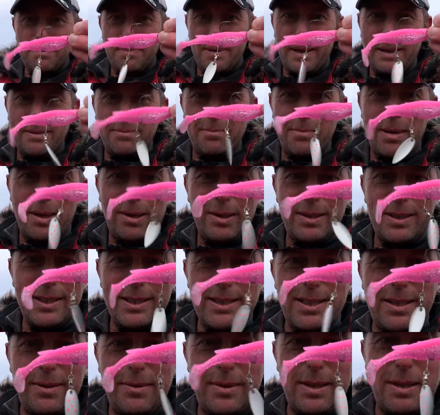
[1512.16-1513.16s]
pink Balt that's
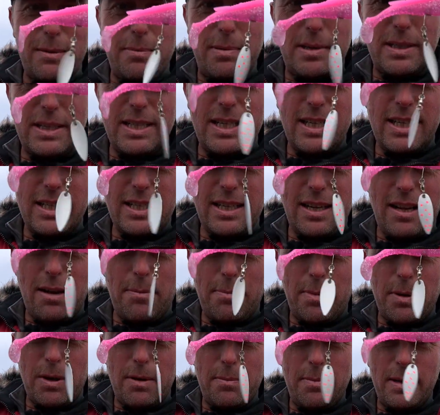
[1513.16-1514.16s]
doing the business, and I
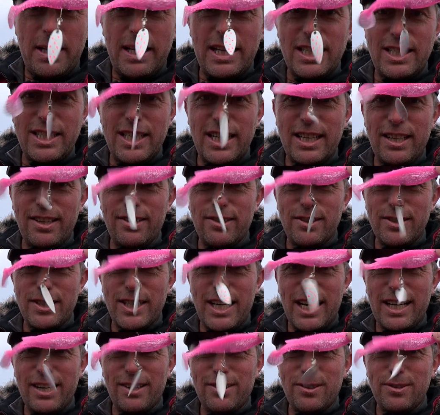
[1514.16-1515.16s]
put a bit of jingle
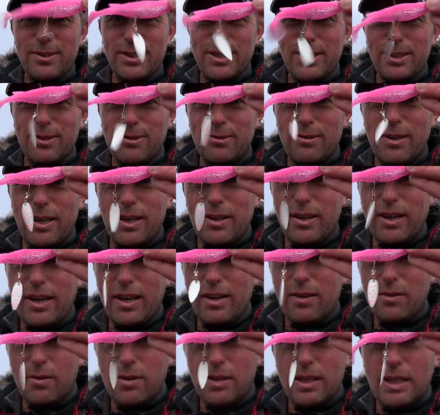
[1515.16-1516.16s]
jangle jewellery on a,
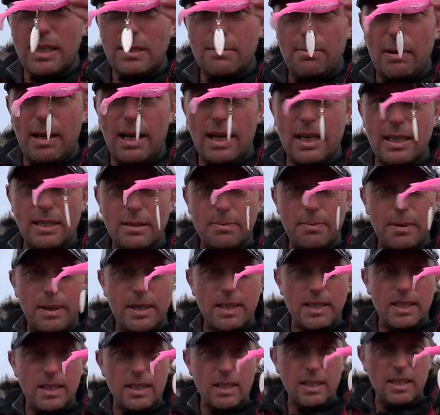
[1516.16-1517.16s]
one of these blade
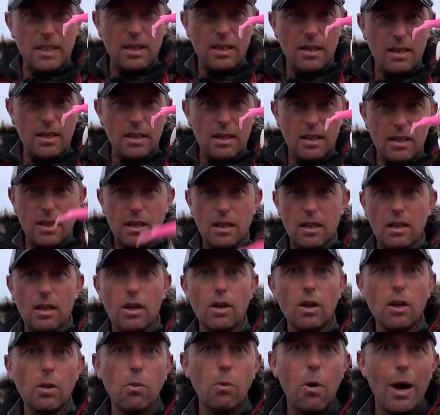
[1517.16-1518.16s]
spins. I'm
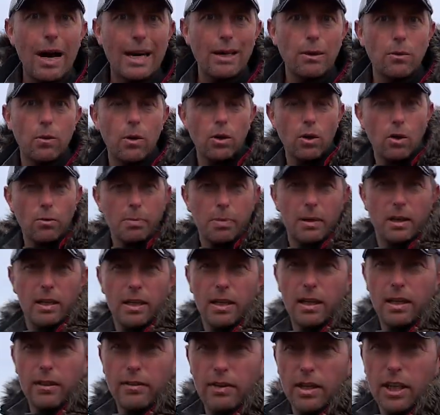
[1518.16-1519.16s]
going to wake one up.
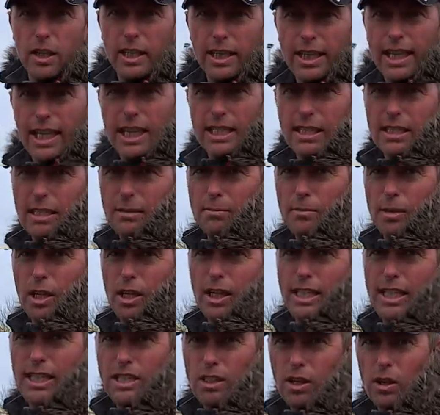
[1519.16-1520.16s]
If I don't catch him,
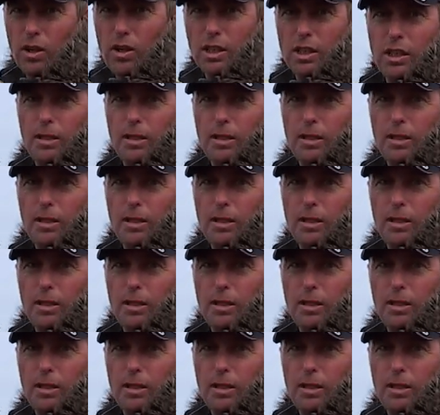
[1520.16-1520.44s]
don't entice